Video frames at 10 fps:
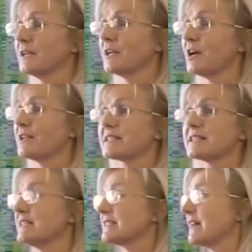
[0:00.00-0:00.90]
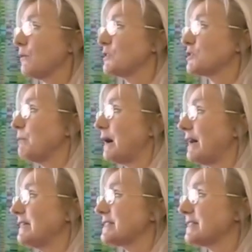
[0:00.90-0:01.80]
God sees that which
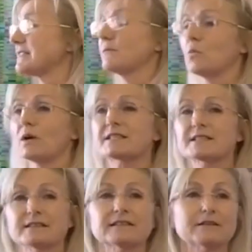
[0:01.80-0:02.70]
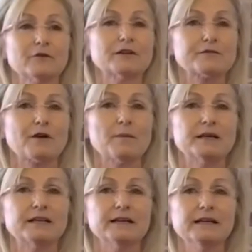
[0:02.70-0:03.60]
binds us and wants to deliver us from
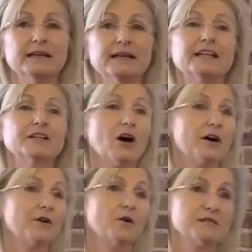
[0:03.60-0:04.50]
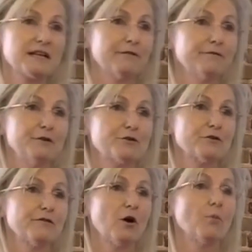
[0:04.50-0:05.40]
it, and God holds out a
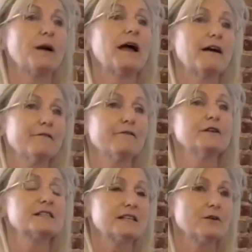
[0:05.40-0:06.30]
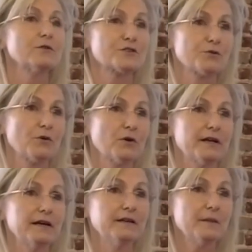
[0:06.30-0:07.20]
future of hope. Every single story,
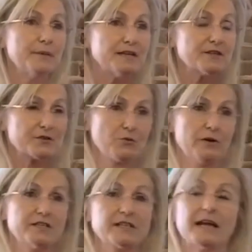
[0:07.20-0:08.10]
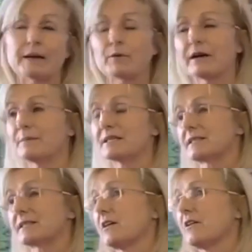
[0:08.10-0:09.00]
the big stories, Abraham and
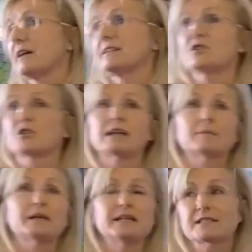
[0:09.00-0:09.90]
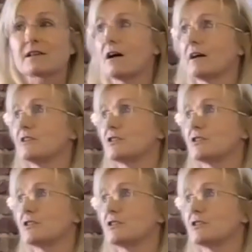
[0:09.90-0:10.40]
Sarah, and Jacob and Esau, and